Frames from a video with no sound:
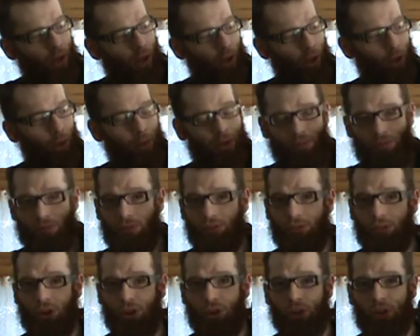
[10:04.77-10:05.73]
little bit
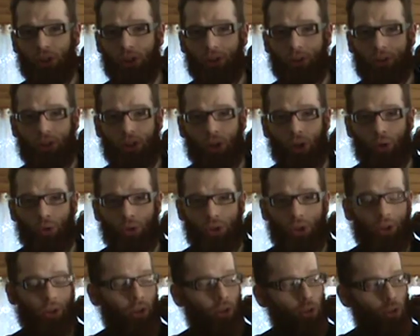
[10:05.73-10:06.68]
further,
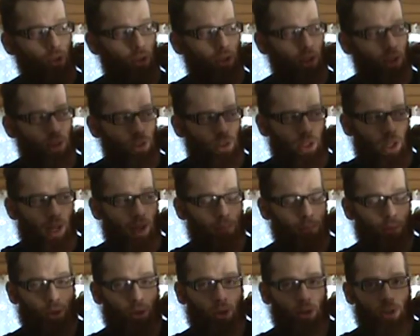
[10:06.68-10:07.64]
closer to these
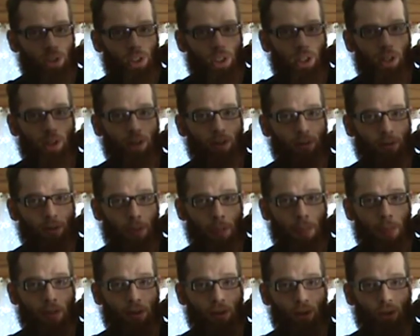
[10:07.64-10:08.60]
top crooks here.
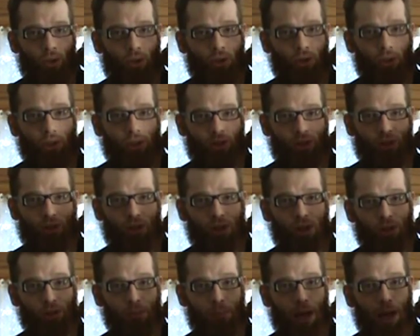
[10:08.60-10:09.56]
So
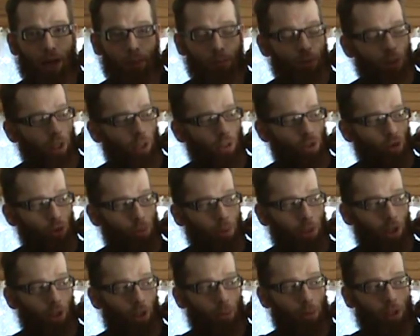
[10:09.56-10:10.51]
this bottom section will be
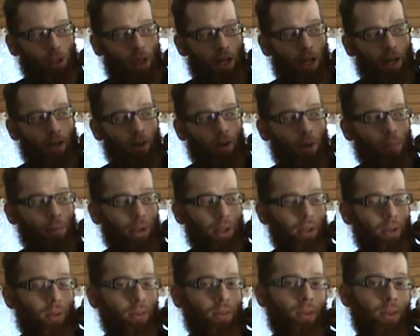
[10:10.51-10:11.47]
a little bit higher up
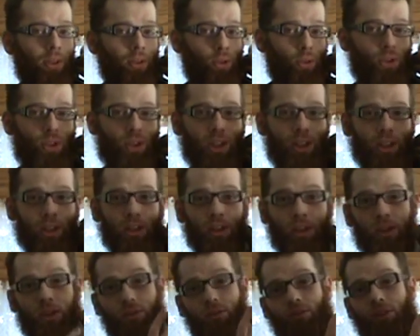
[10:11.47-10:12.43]
here than you see
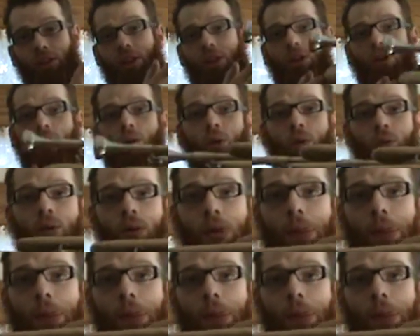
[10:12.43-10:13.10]
in the video.